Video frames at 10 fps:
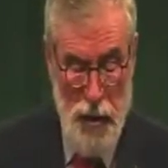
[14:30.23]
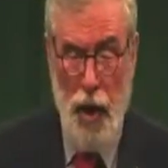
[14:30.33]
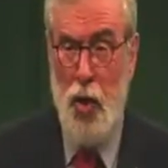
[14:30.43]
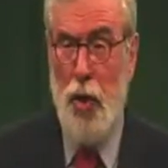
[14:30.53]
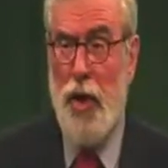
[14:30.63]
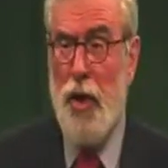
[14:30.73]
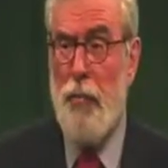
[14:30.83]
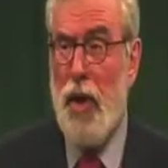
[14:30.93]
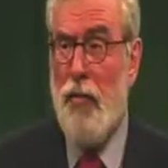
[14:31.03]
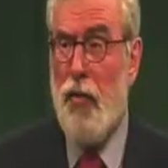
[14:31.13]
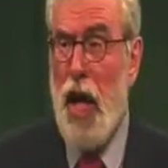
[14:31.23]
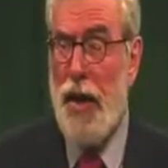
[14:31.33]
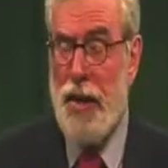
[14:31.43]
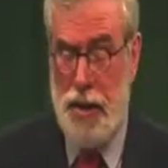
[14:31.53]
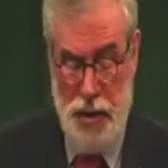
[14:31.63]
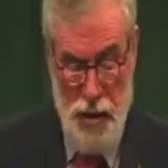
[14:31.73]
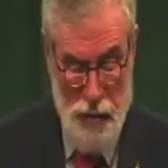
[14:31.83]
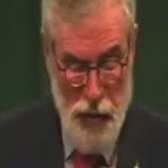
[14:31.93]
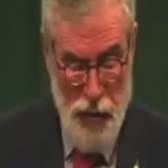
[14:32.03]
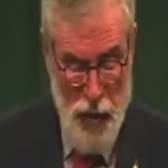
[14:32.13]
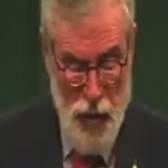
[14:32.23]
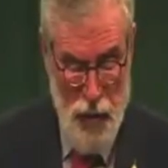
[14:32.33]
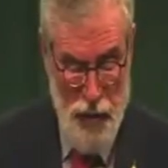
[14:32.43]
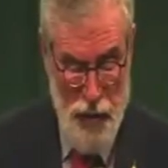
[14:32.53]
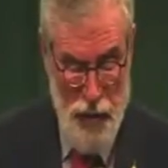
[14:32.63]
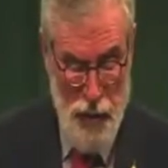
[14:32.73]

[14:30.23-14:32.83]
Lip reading: including a Bill of Rights for the North.